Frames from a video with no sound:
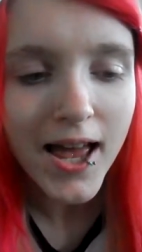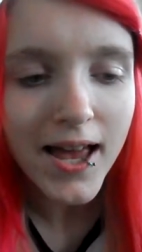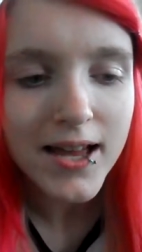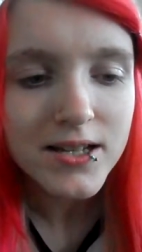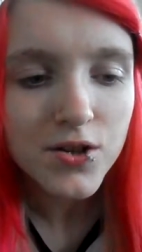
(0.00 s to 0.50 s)

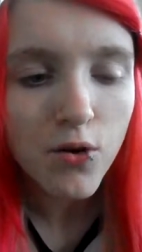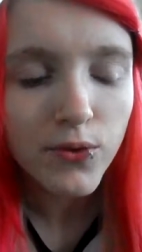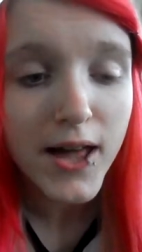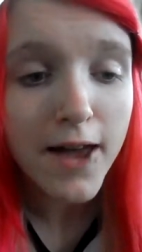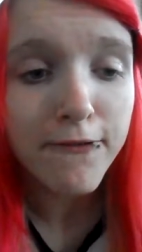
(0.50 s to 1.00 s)
And
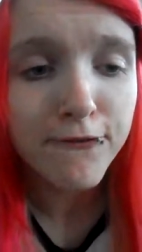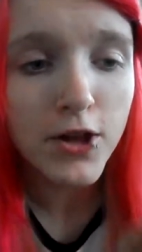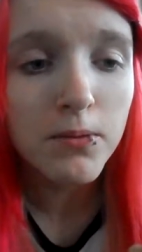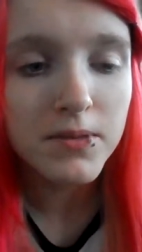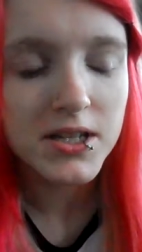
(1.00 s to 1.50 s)
hopefully I
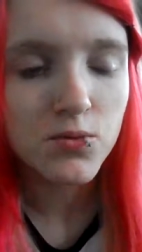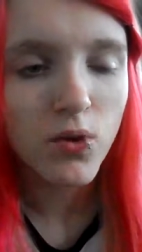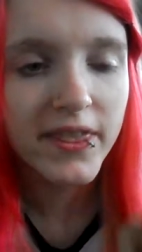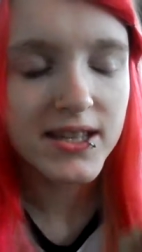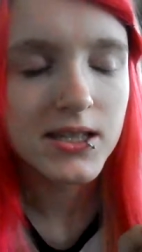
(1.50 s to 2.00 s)
film this
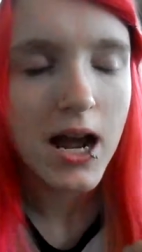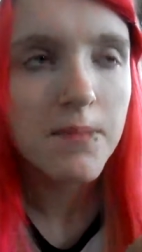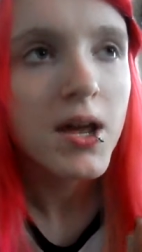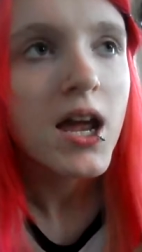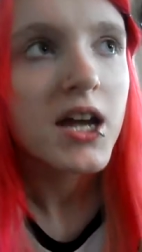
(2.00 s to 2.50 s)
one this time,